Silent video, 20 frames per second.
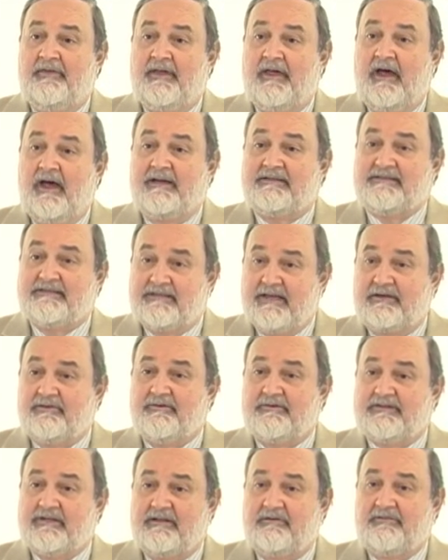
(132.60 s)
I said
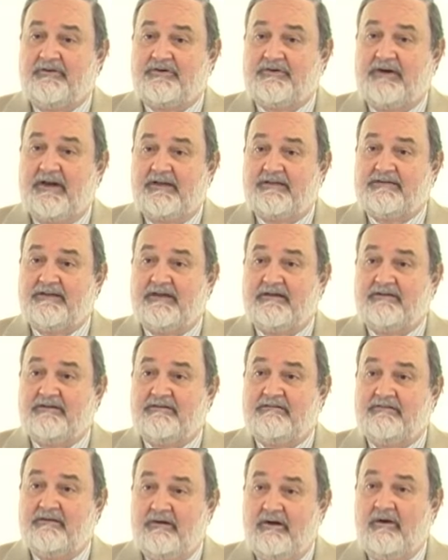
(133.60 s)
on television, I said,
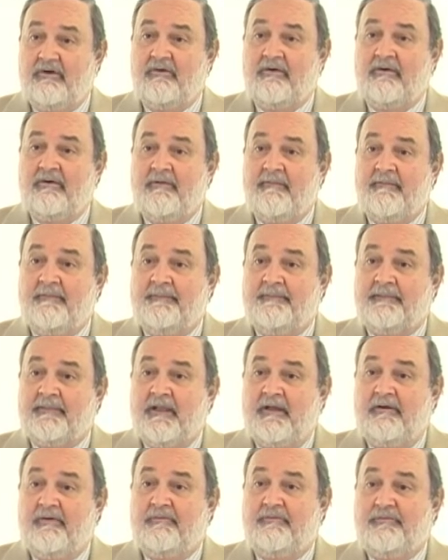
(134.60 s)
you know,
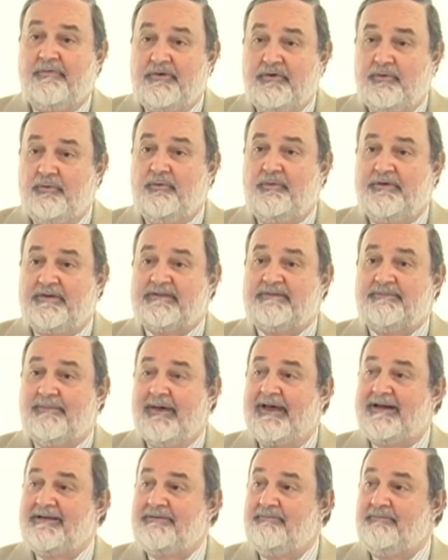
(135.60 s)
for you this
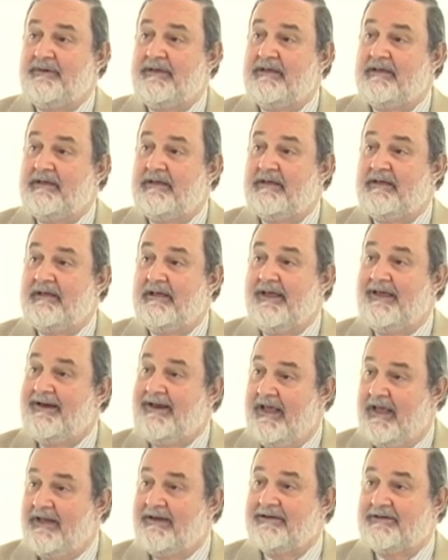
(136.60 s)
might be an
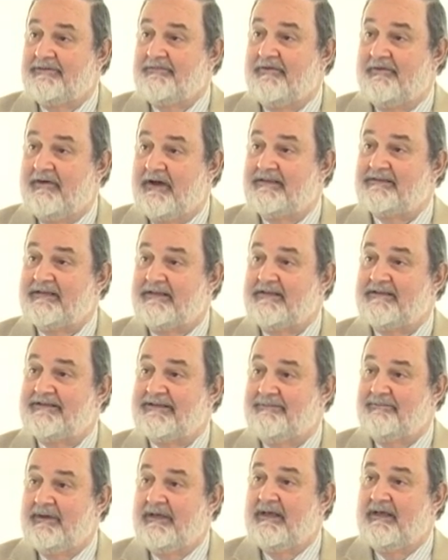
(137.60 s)
end, for us it is a
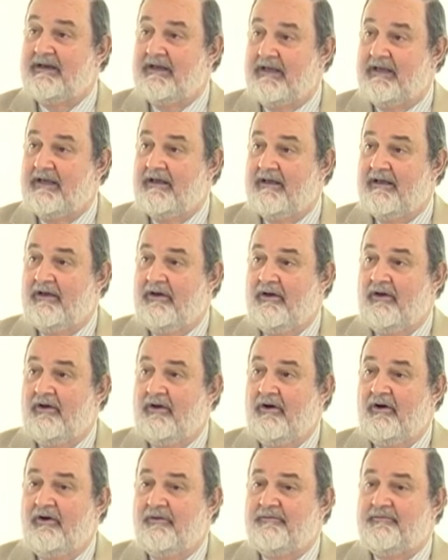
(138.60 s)
beginning
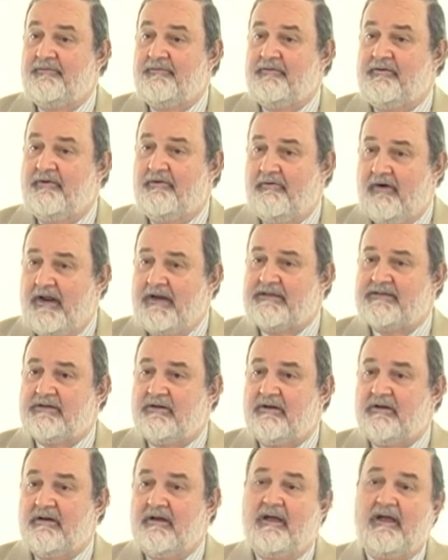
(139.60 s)
of great
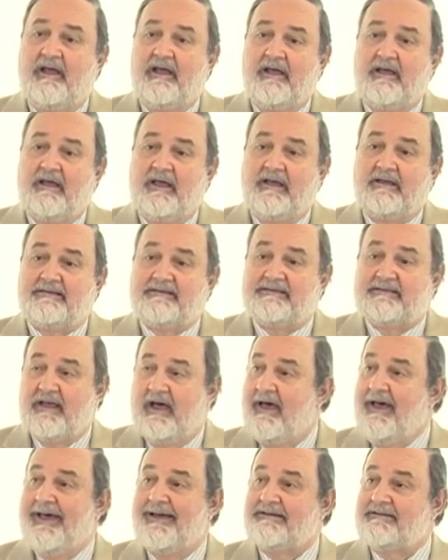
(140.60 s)

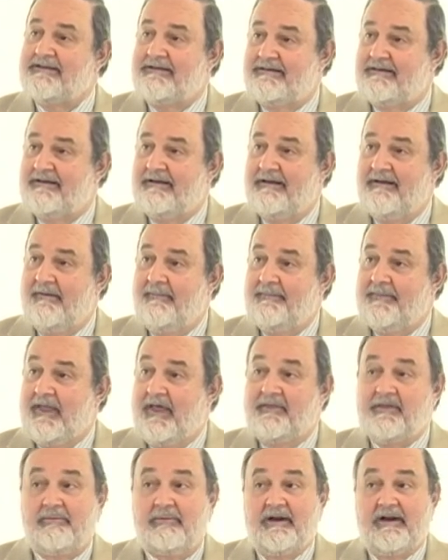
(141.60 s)
anxiety,
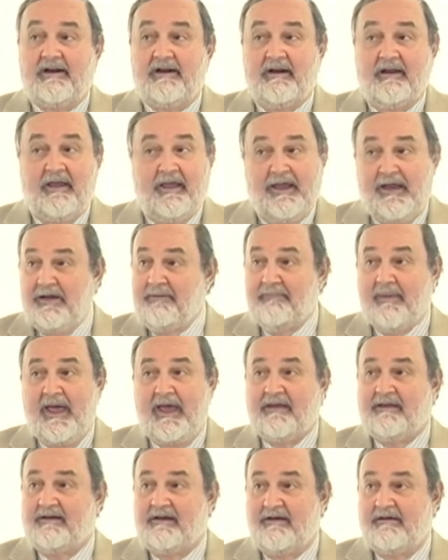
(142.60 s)
and they will hit
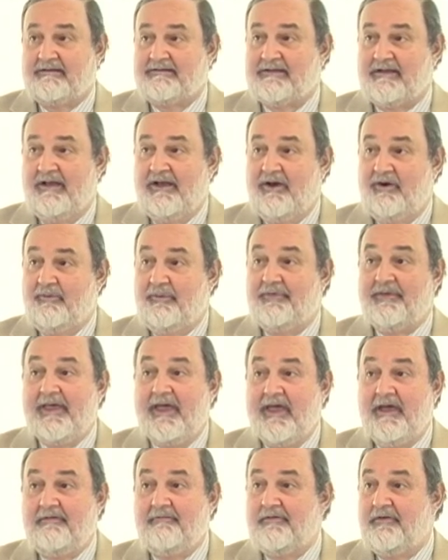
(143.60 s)
back at us with
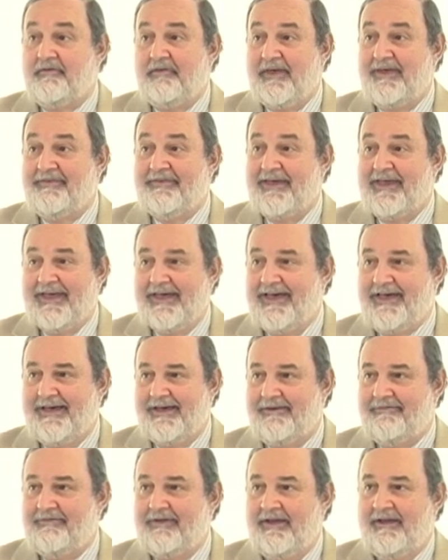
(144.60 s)
everything they have,